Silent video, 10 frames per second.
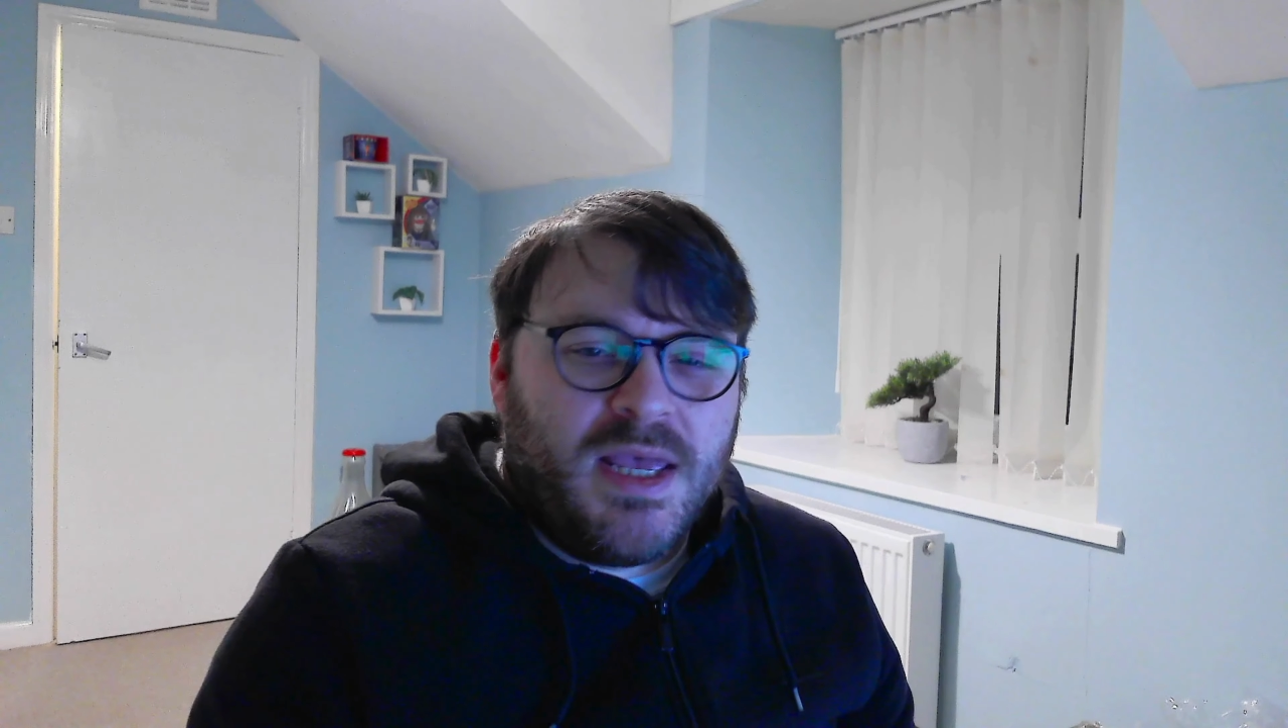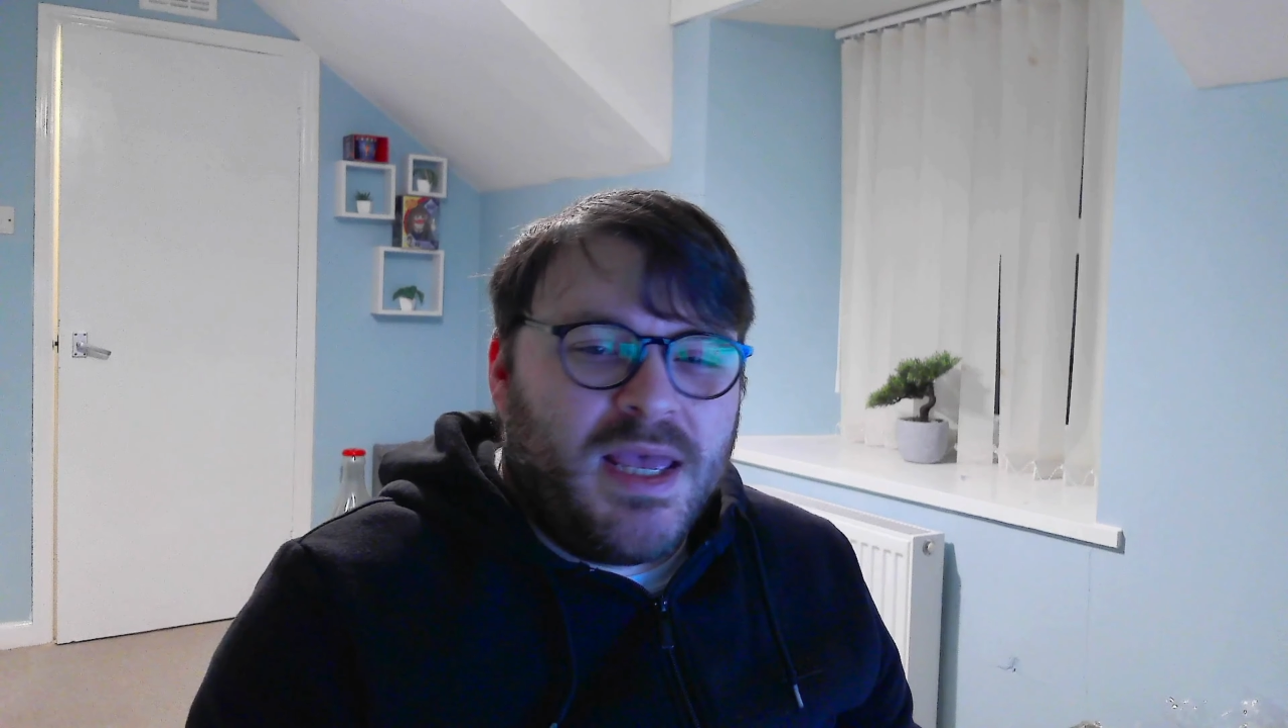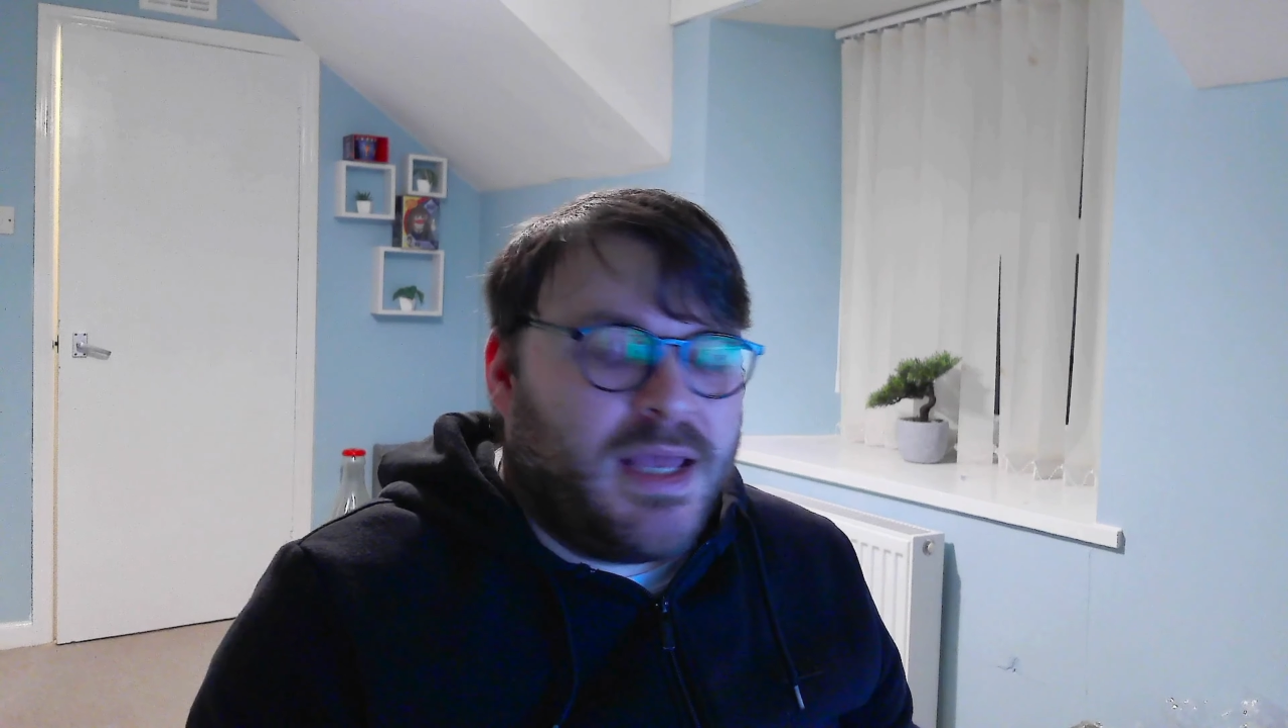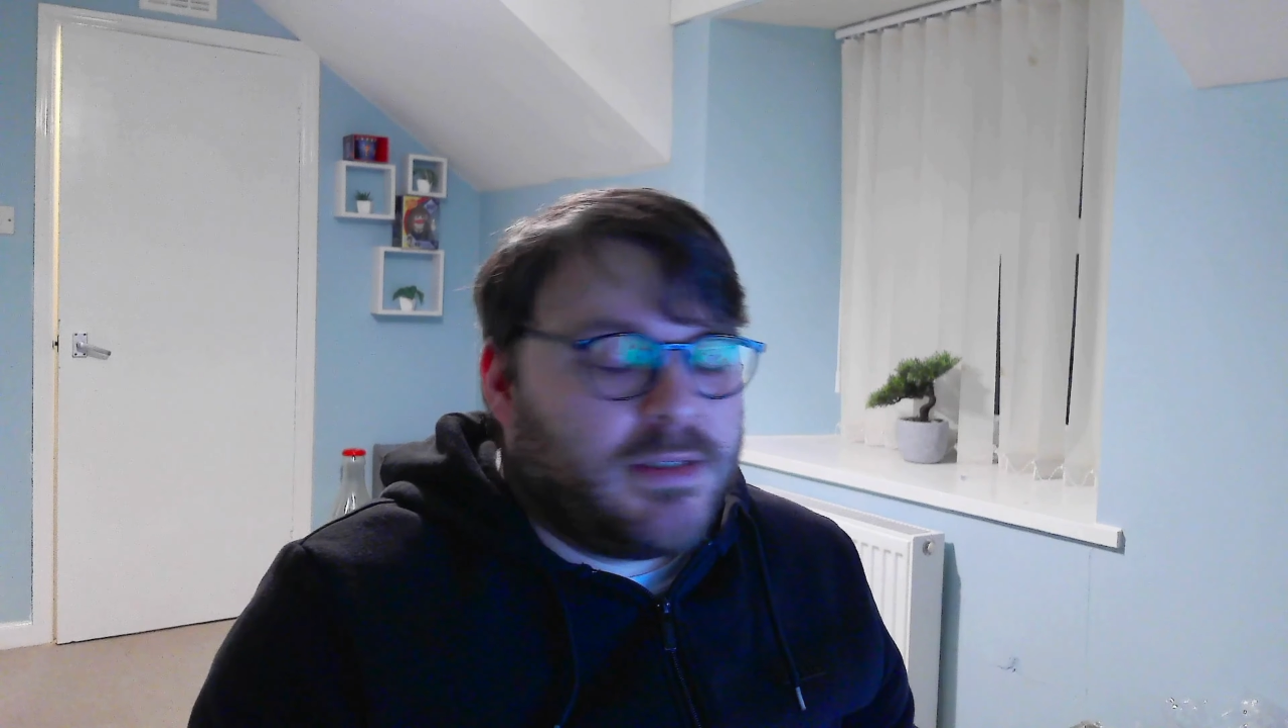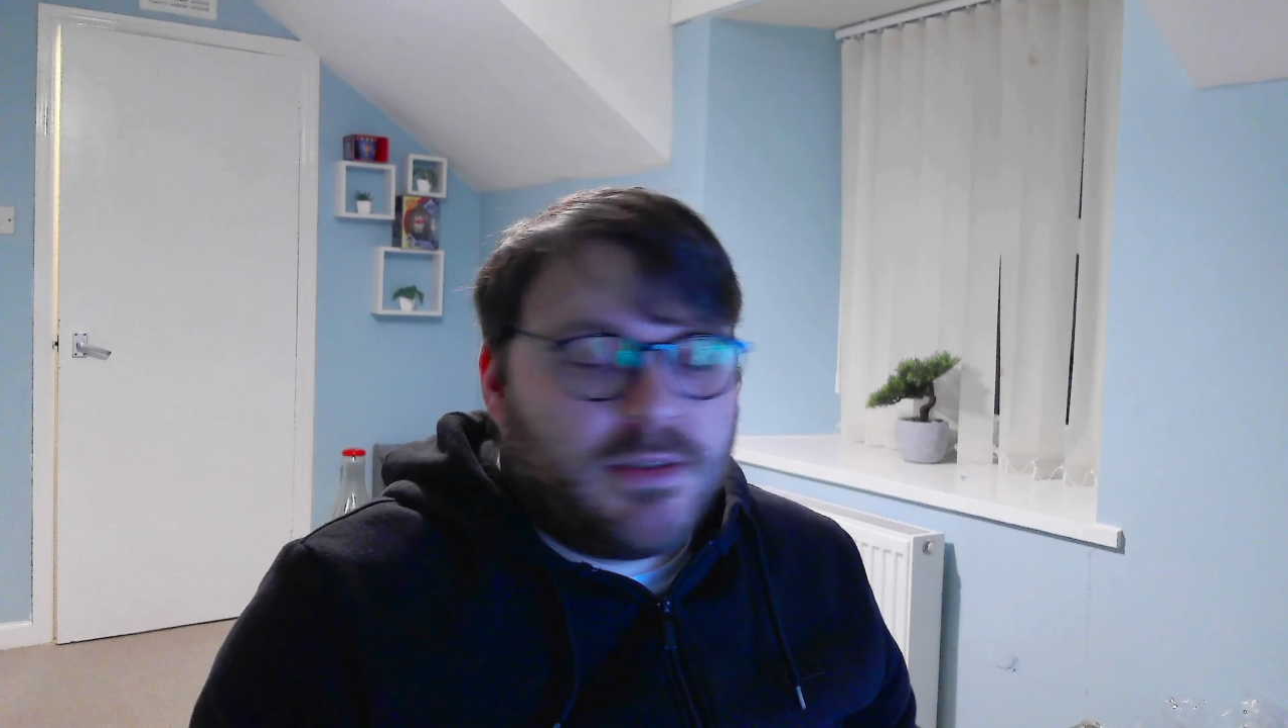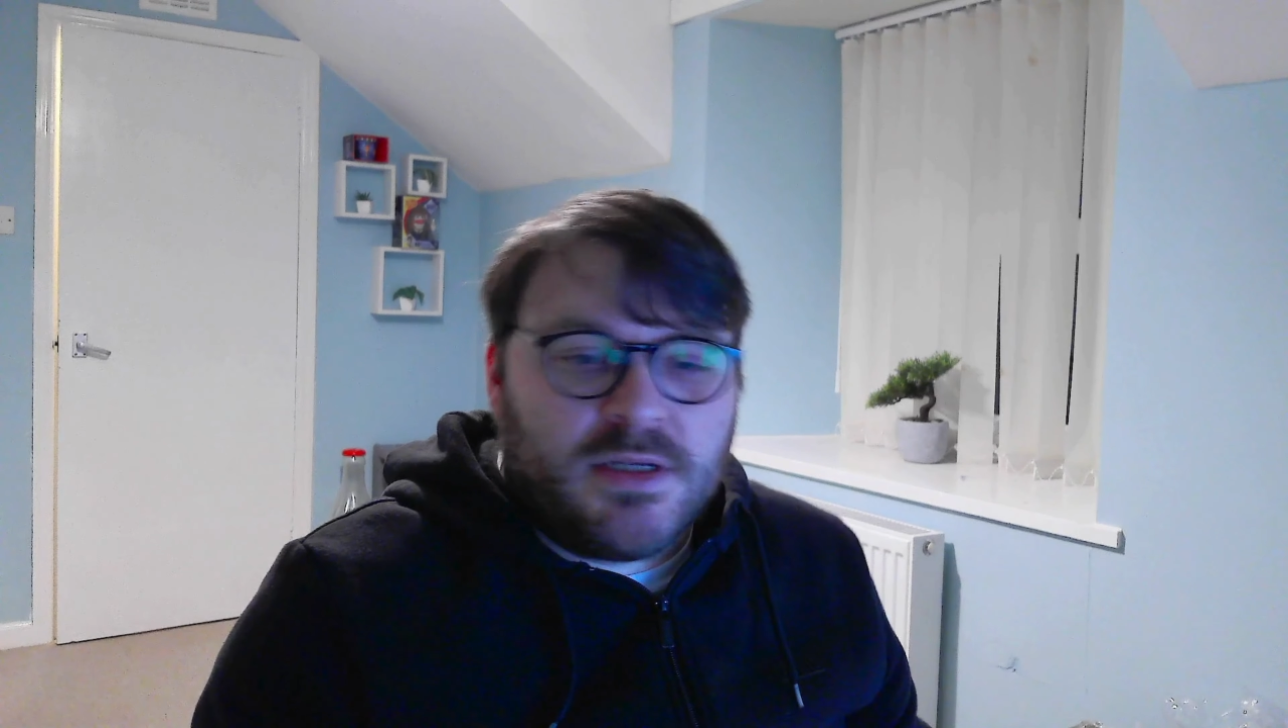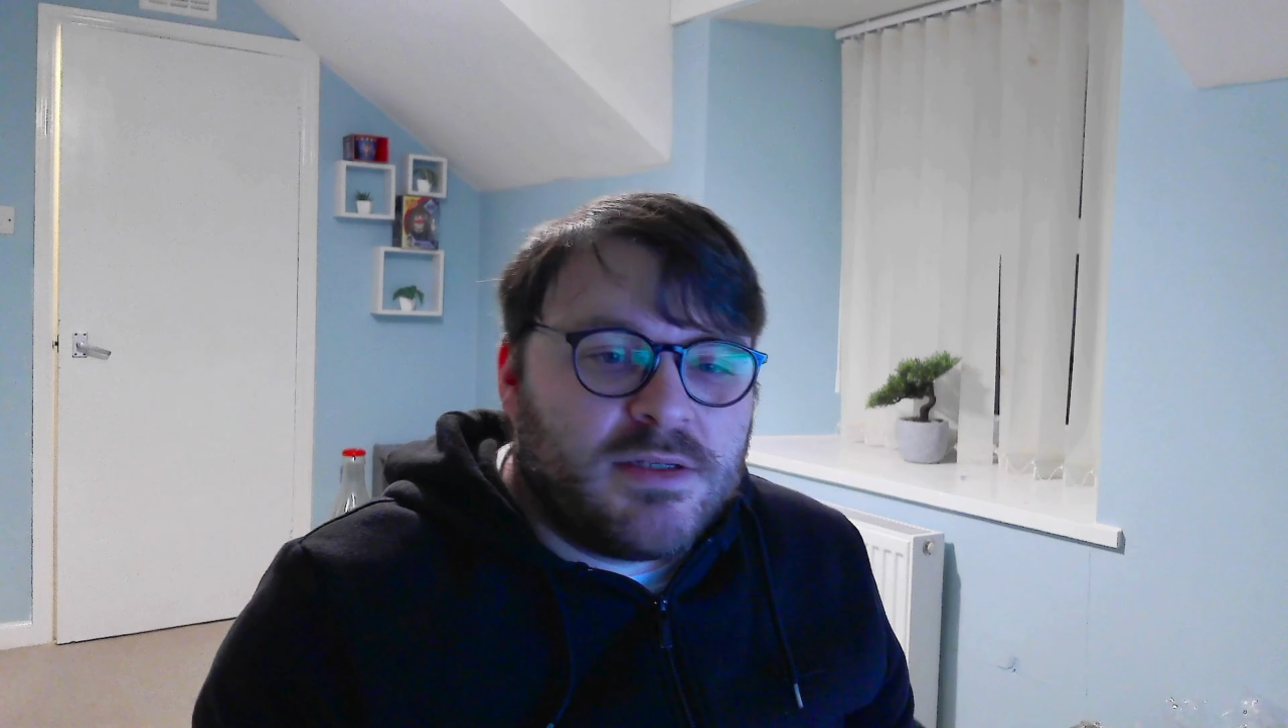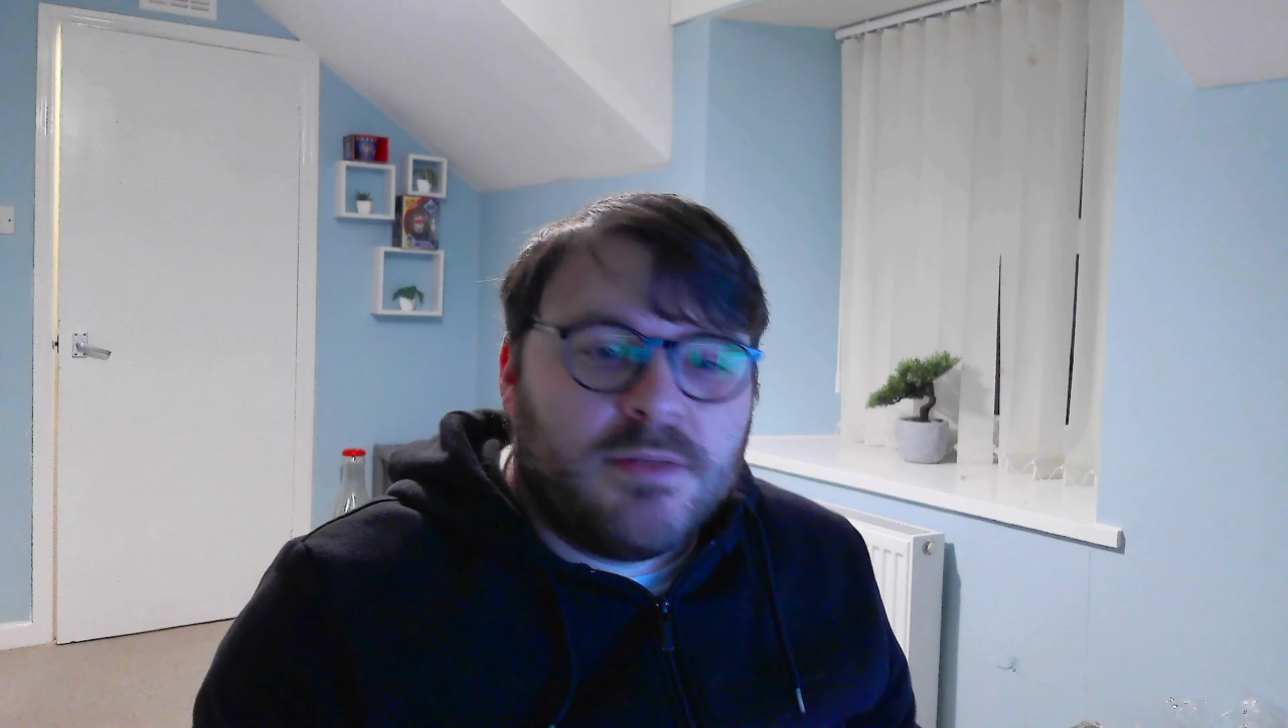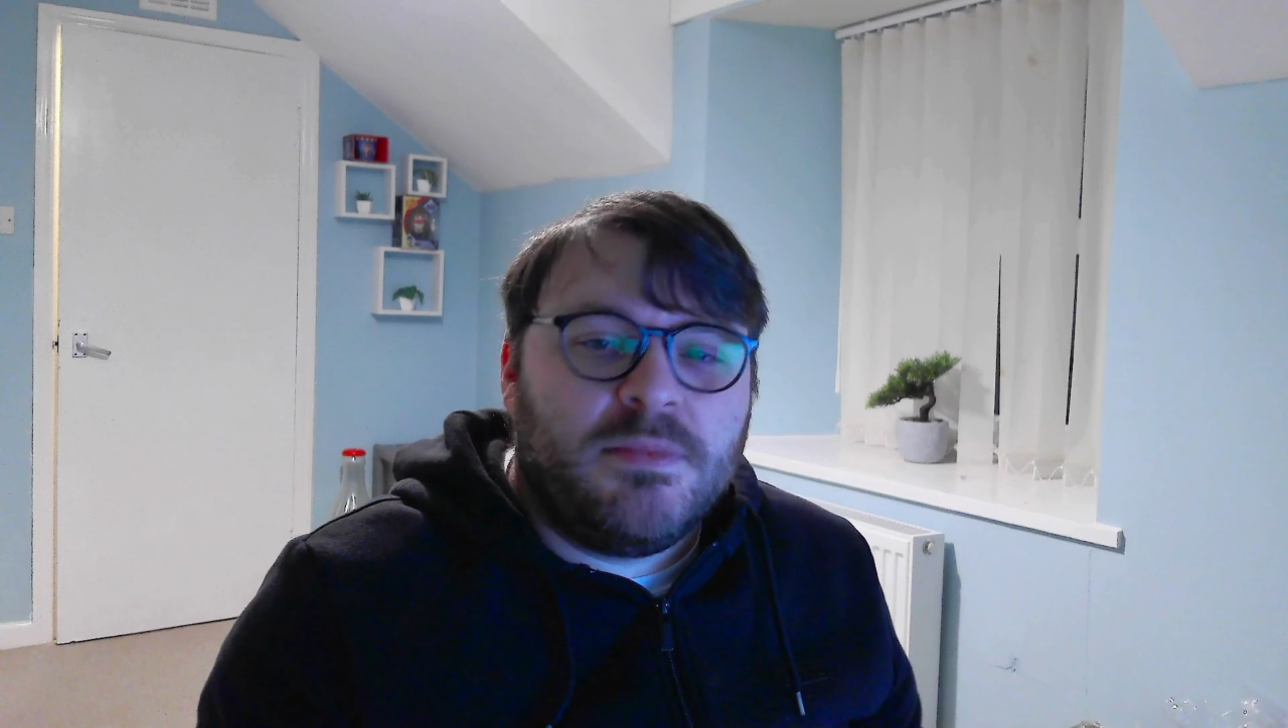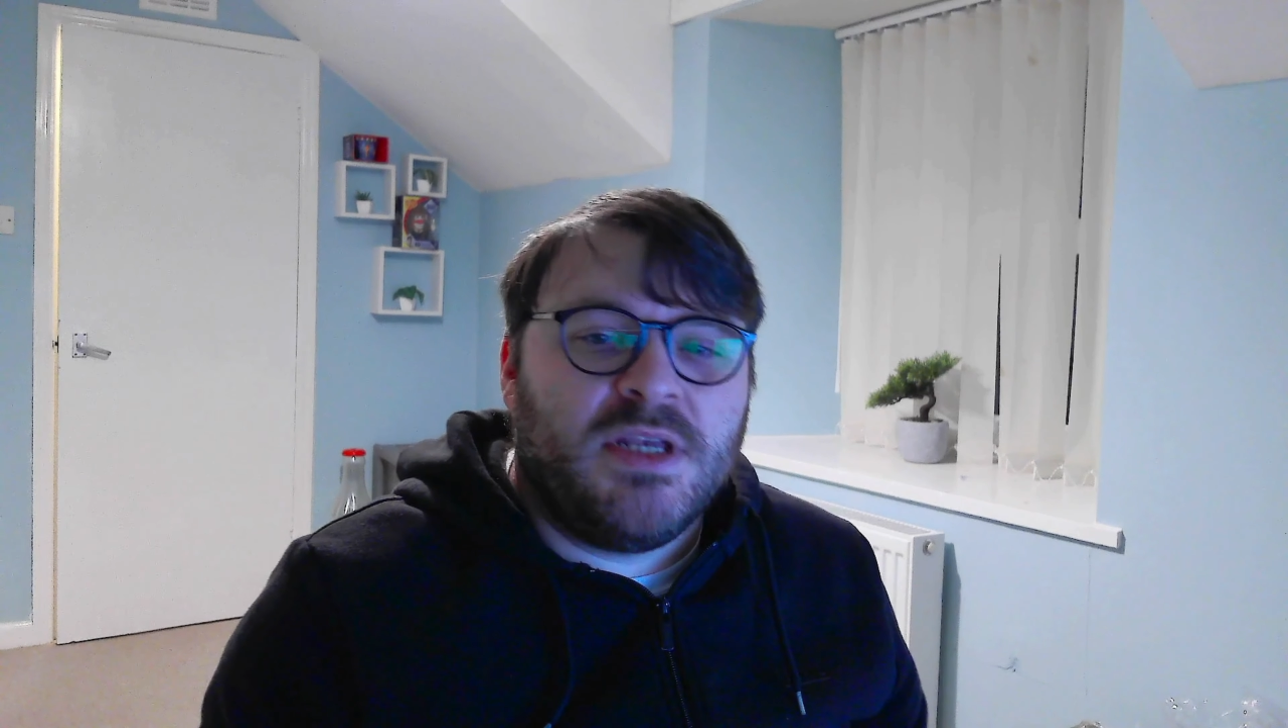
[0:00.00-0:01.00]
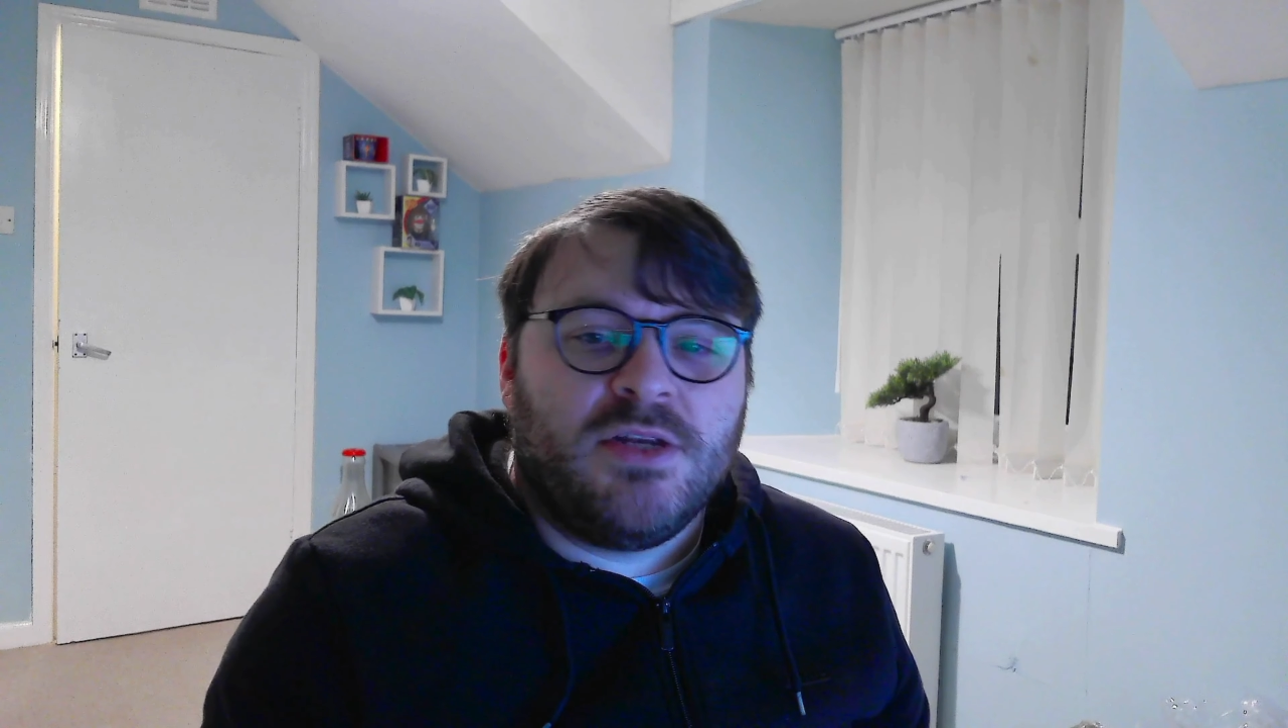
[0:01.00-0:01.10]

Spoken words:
it doesn't mean